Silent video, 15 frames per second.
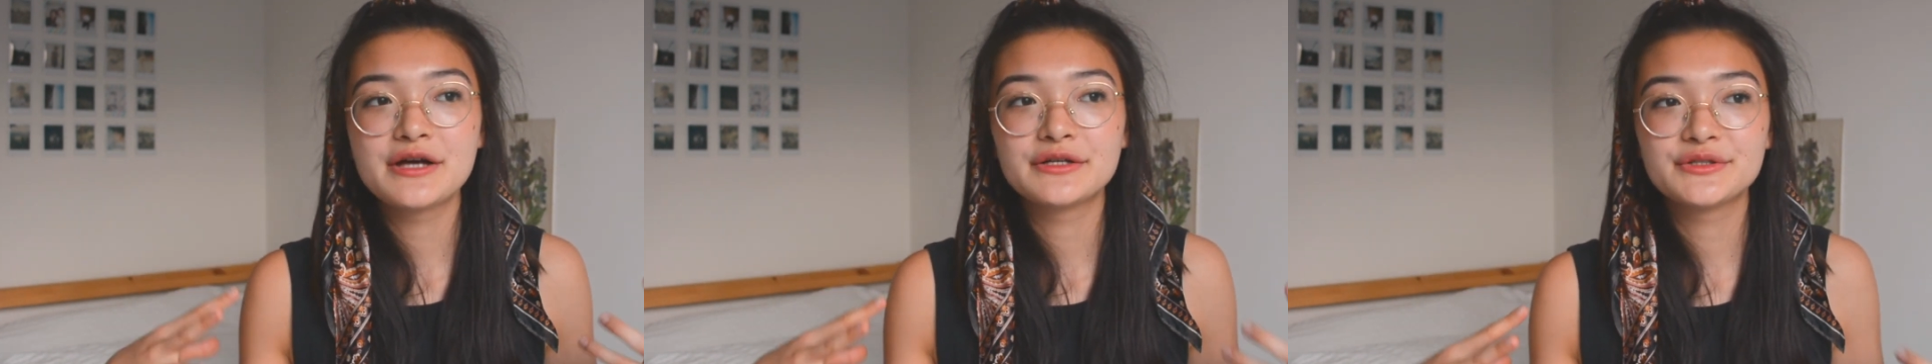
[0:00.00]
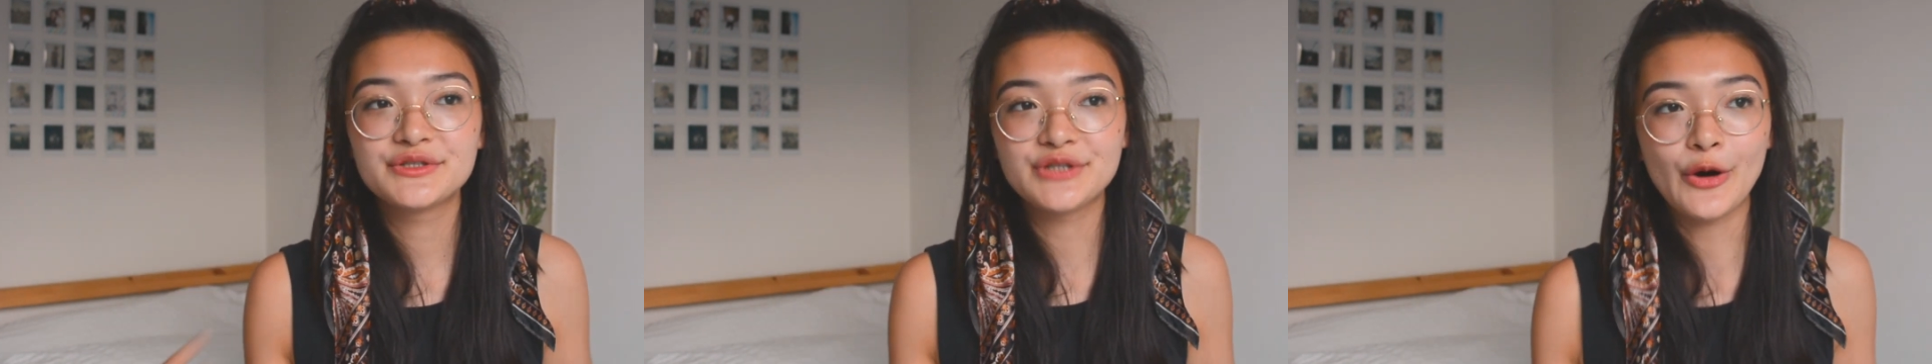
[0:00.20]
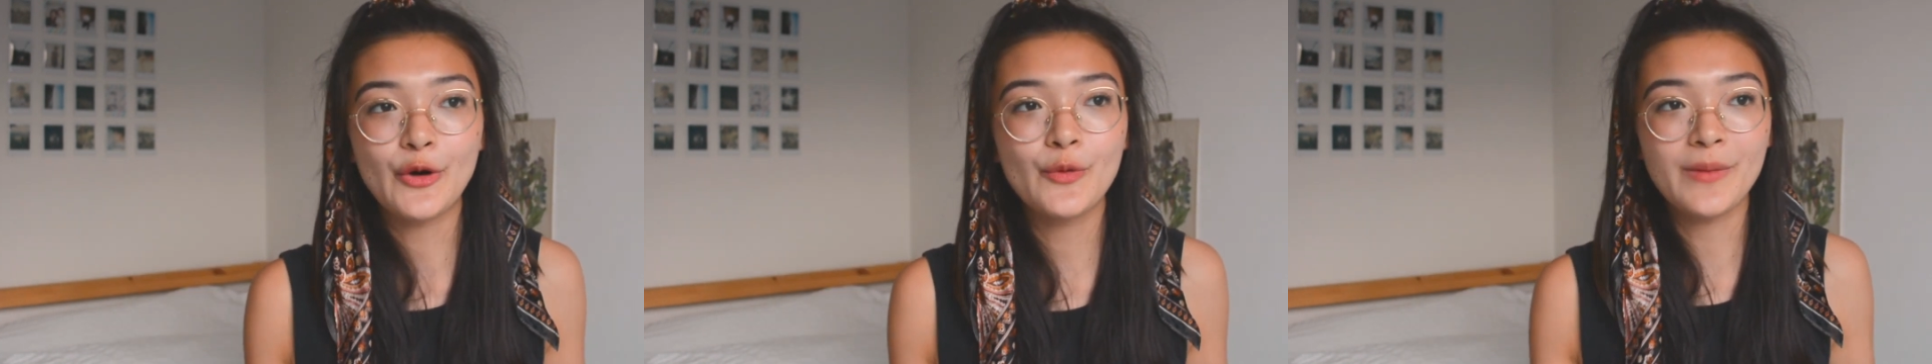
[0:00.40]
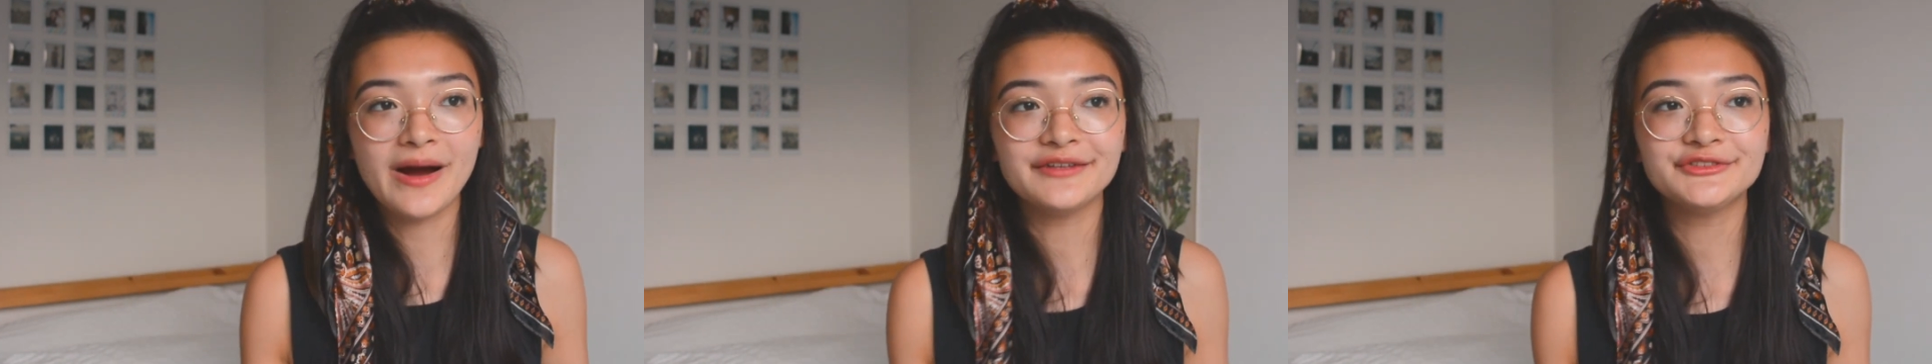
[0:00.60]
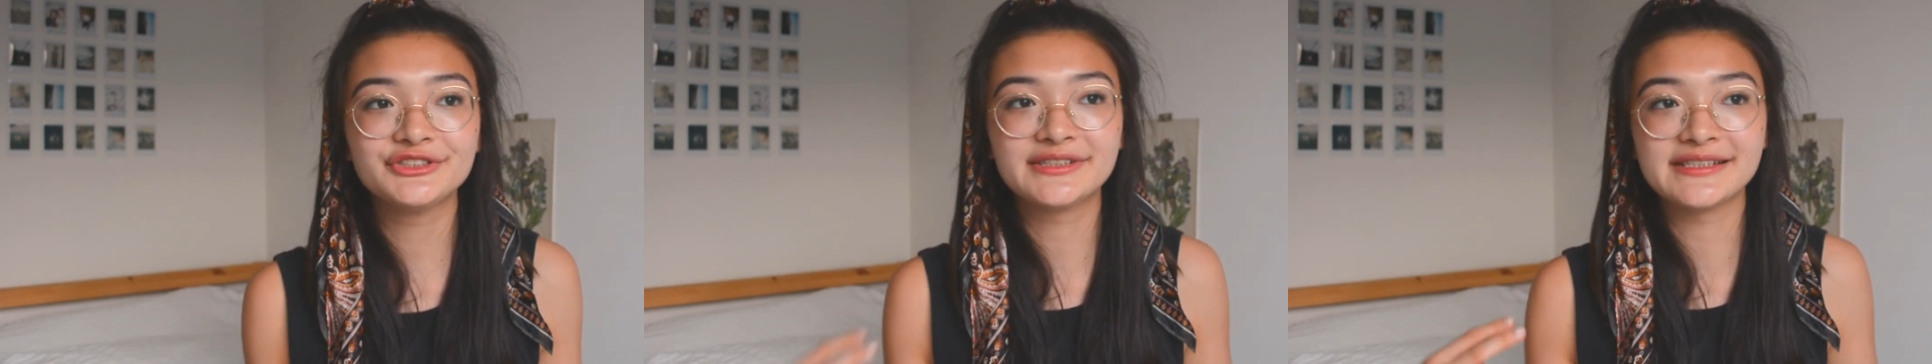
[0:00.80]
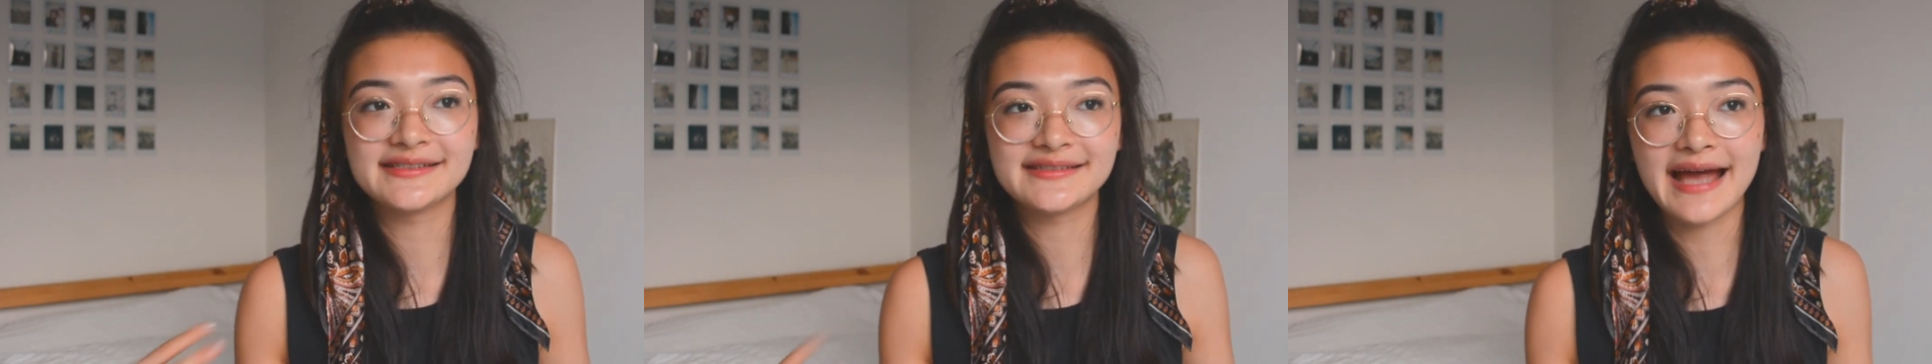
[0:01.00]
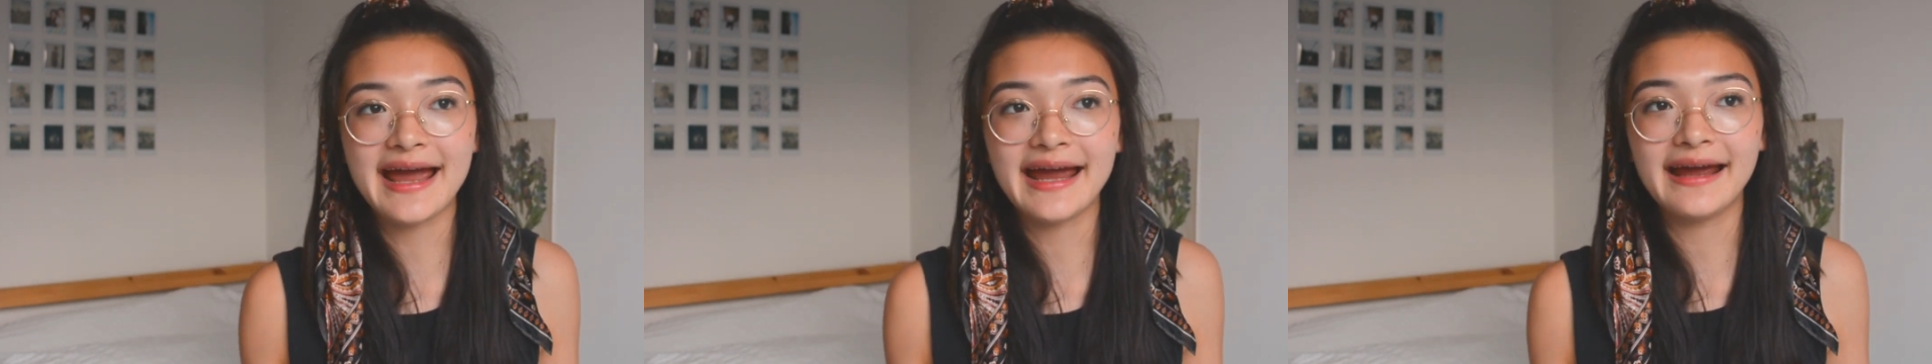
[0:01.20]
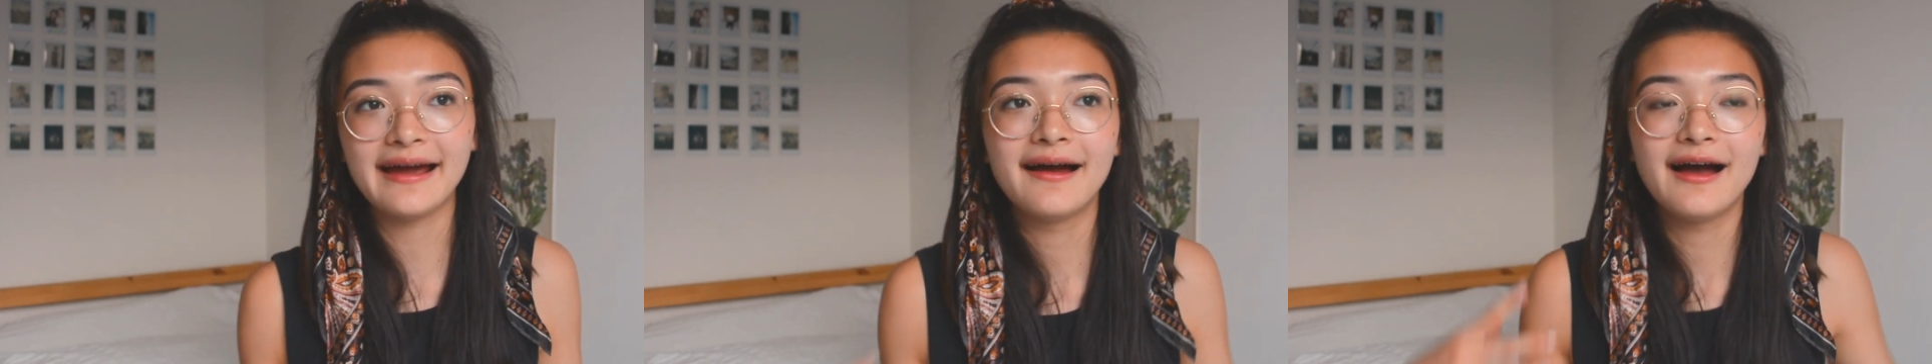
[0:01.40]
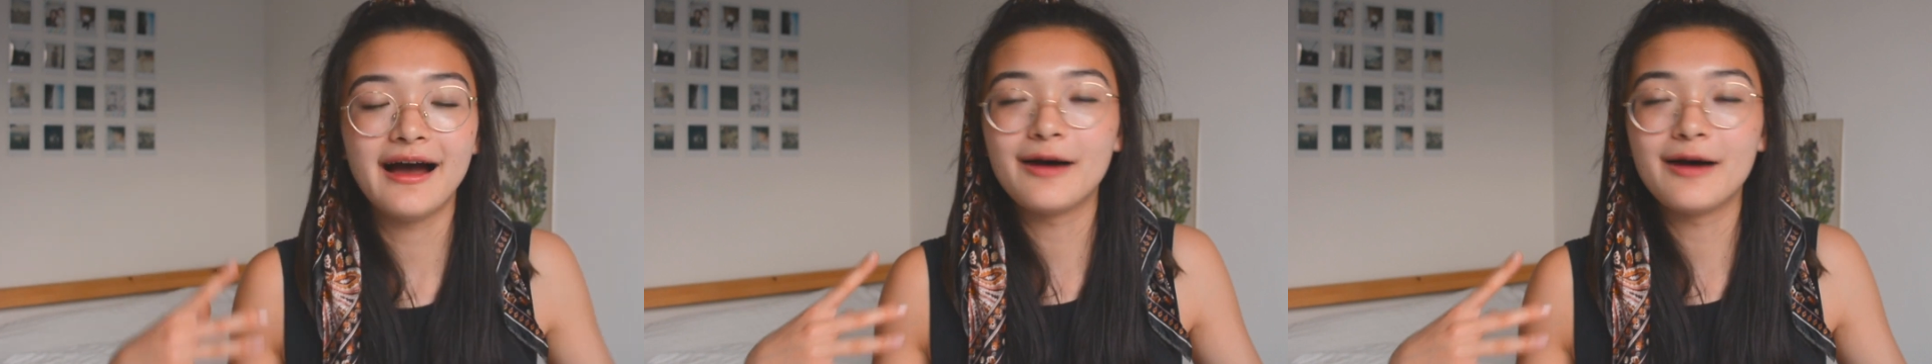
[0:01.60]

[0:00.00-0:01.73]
so much to say